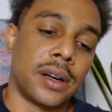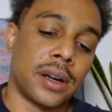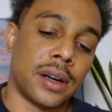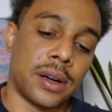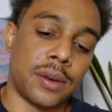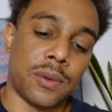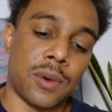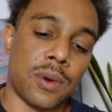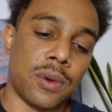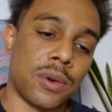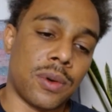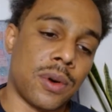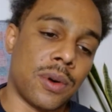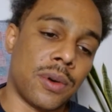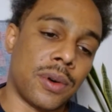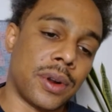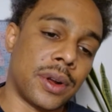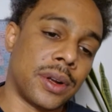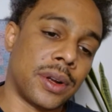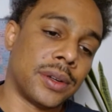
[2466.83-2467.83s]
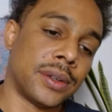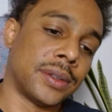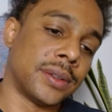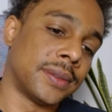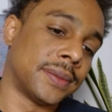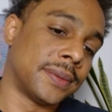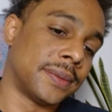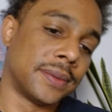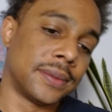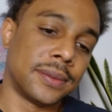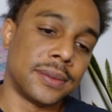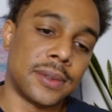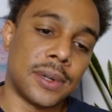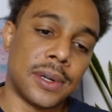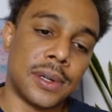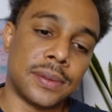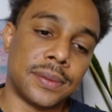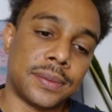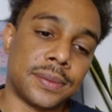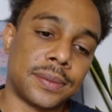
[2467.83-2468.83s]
I won't go to what?